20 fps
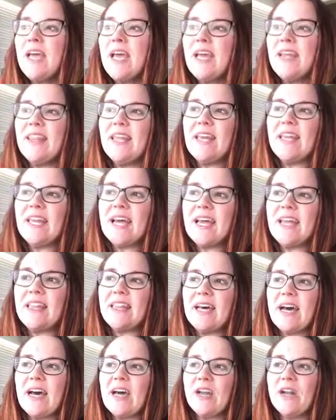and then I
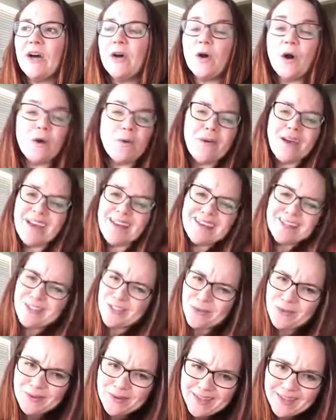thought, I didn't
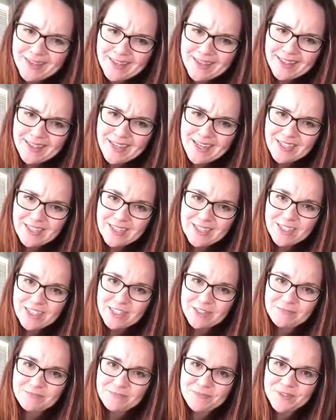do anything last
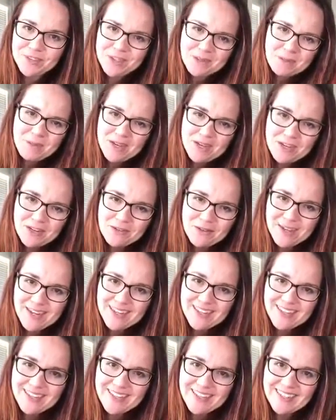year, so I'm not going to
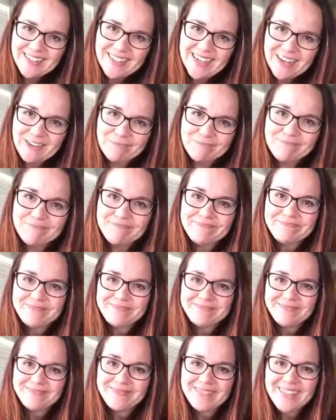write anything down.
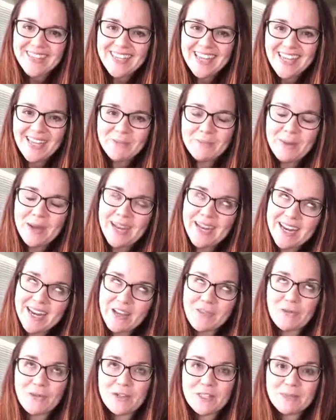But
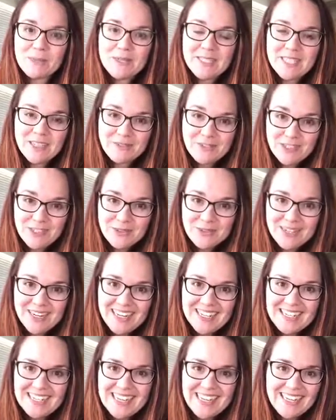I forced myself to do it.
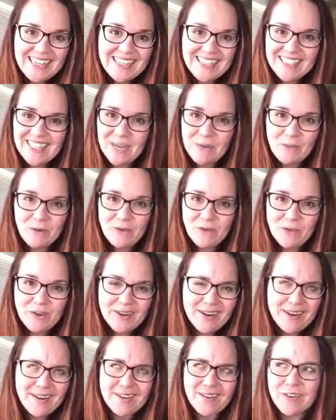I set like a timer
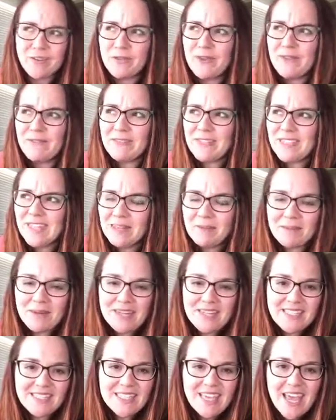for, 5 to 10
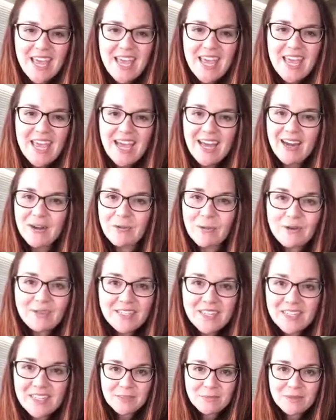minutes, and I wrote
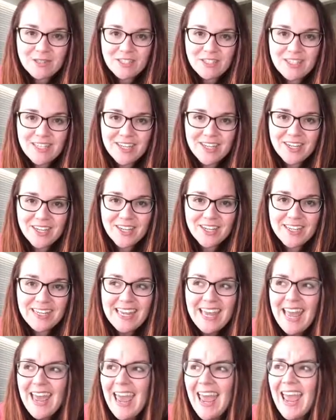as much as I could.
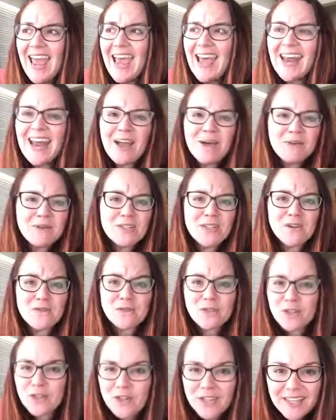And I was
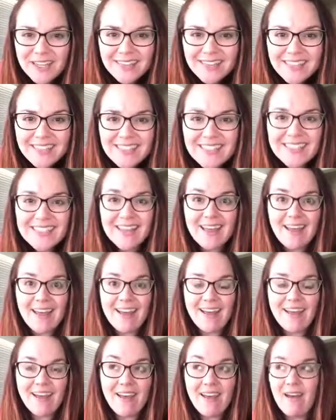overlooking things
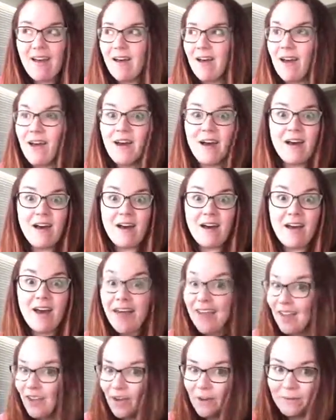like,
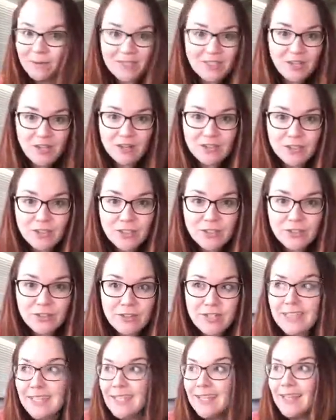I got my doctorate
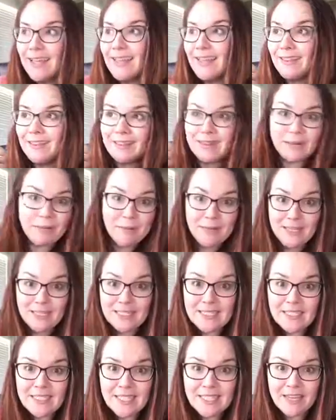degree, like the
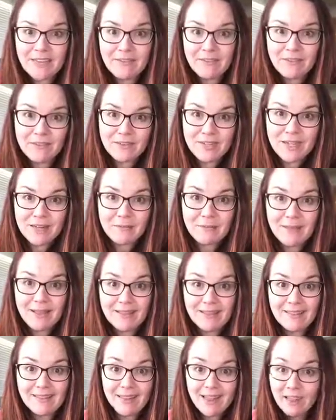biggest thing I've ever done in my
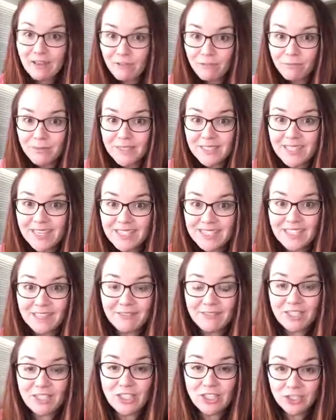life besides
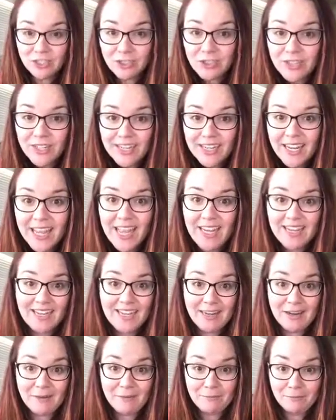having children and
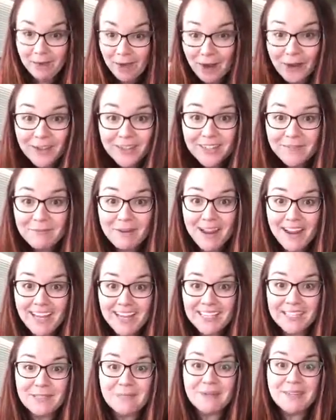getting married to my
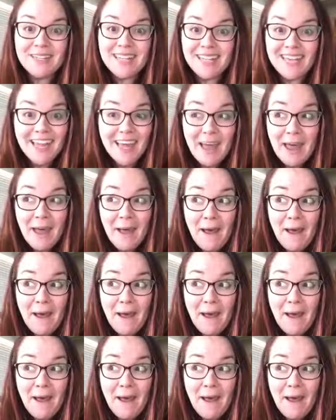husband, like